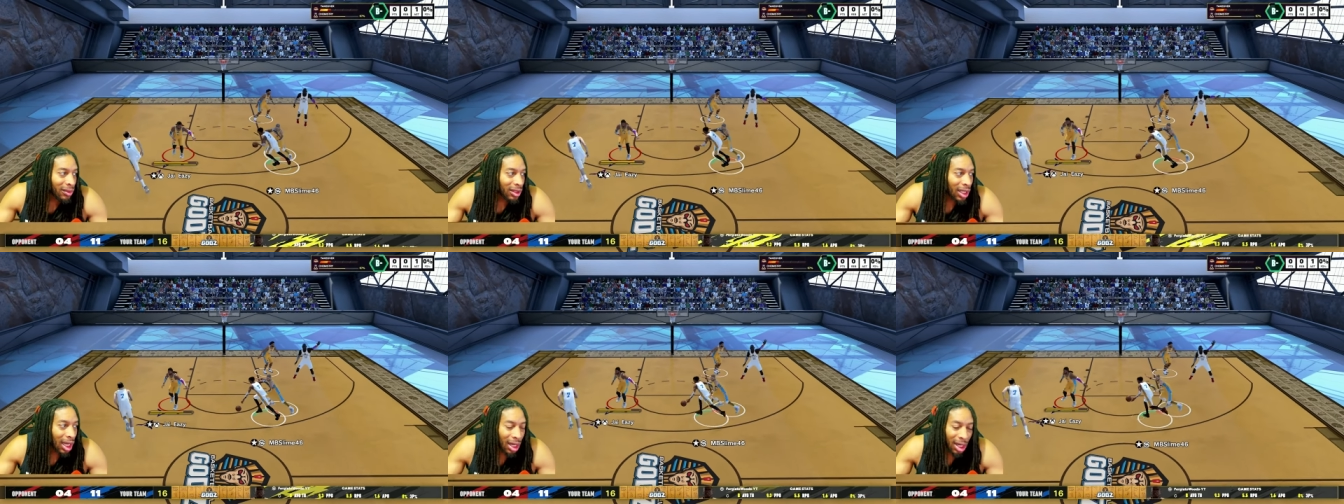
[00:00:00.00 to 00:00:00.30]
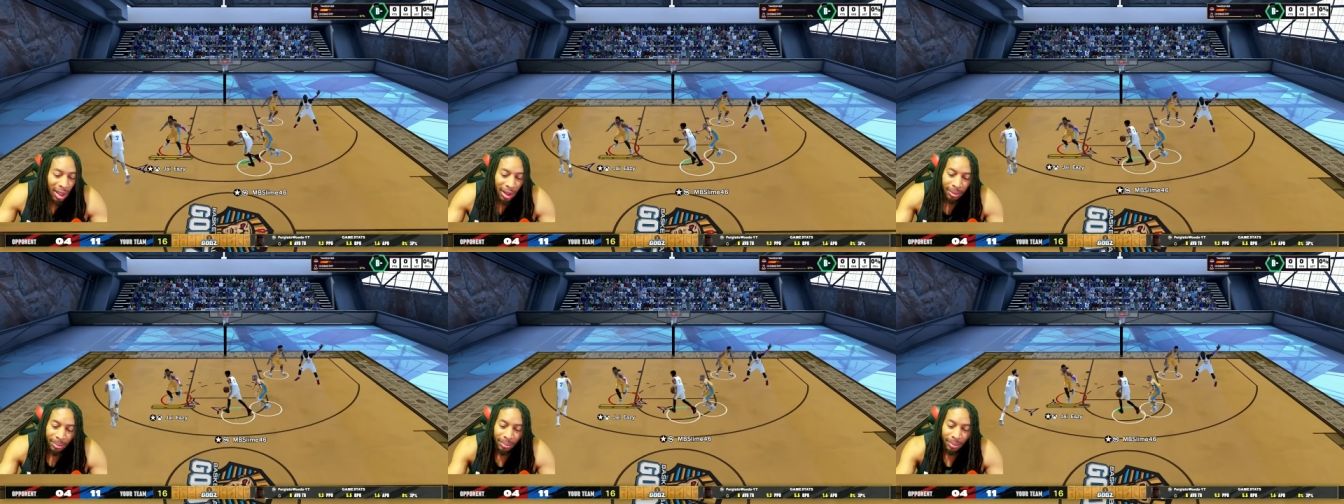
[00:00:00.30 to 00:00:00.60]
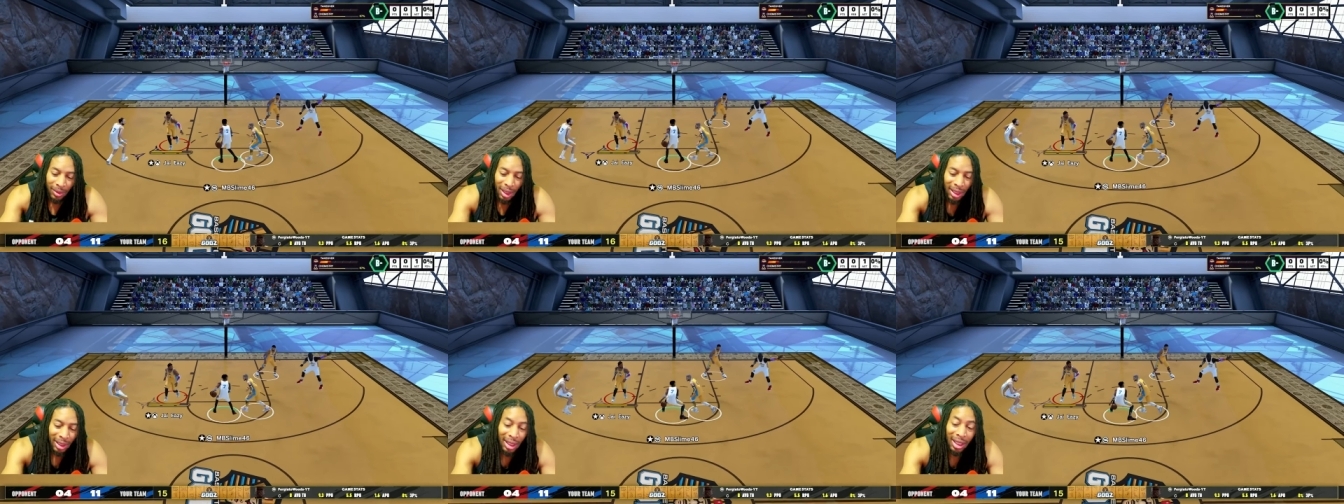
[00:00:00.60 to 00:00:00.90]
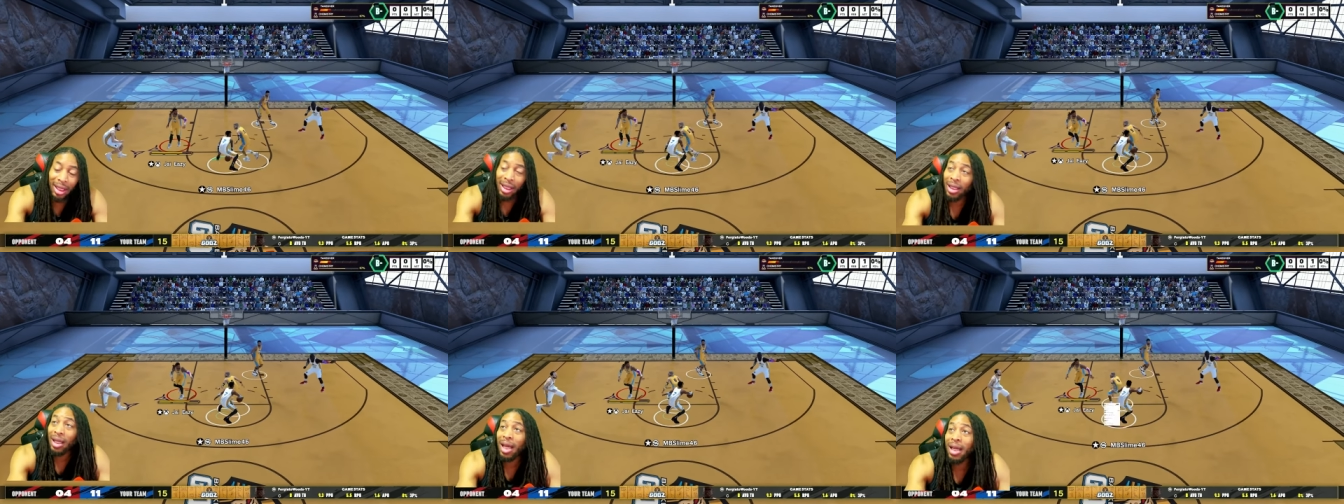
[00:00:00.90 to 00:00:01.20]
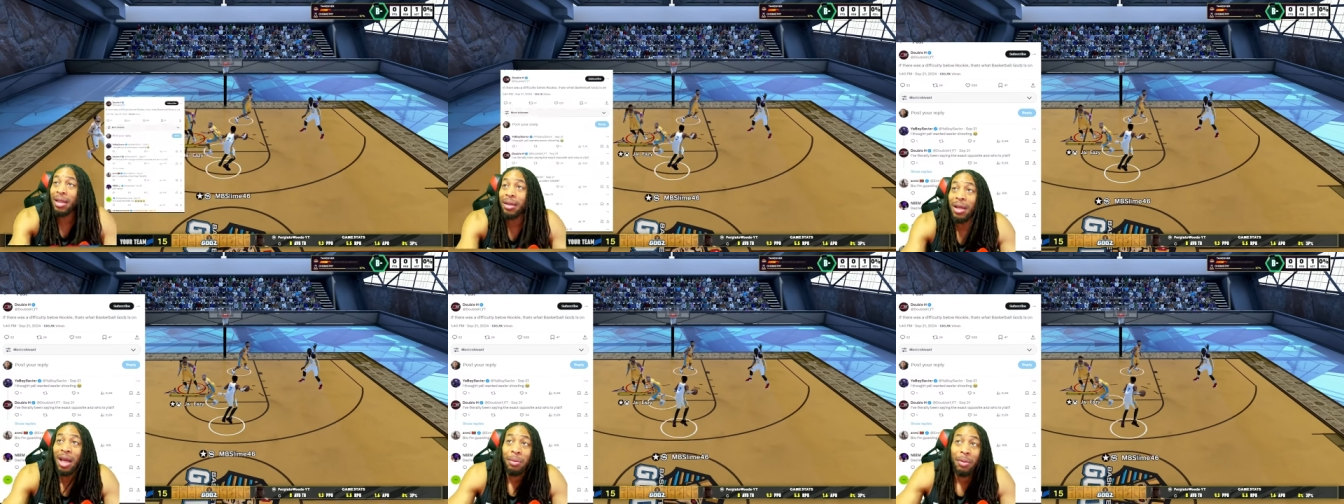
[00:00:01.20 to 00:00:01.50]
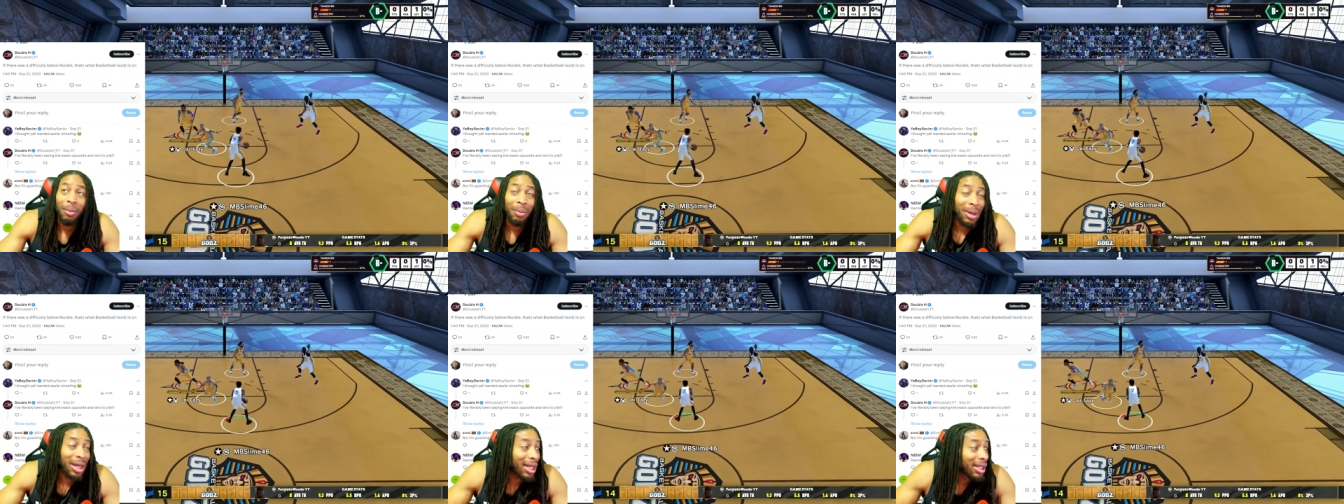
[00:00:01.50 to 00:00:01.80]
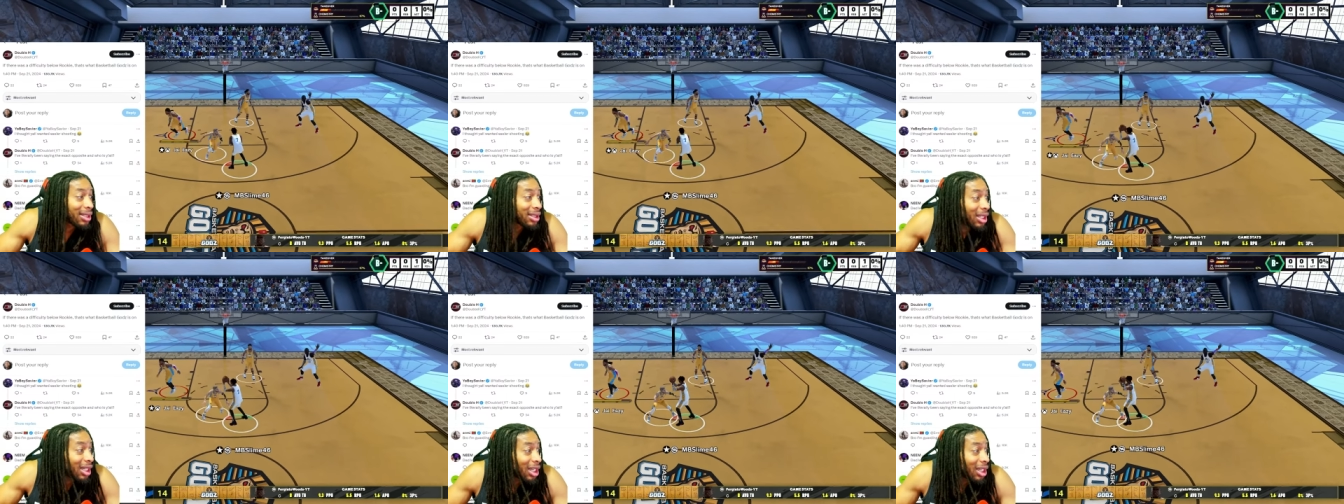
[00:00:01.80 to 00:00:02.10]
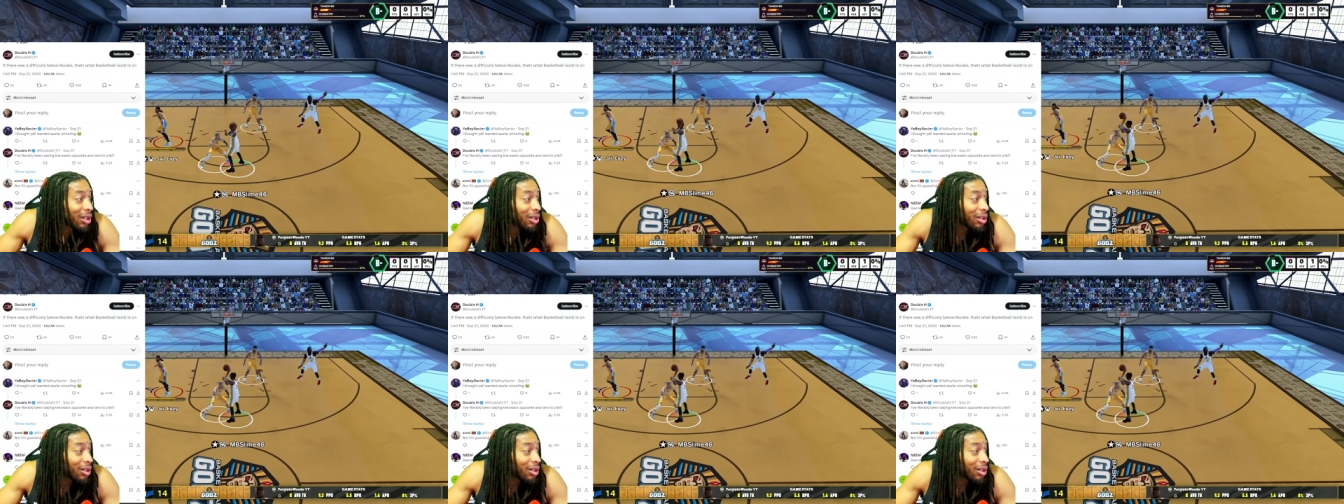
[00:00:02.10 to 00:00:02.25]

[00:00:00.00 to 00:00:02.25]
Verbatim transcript: Um, and then like like my man said,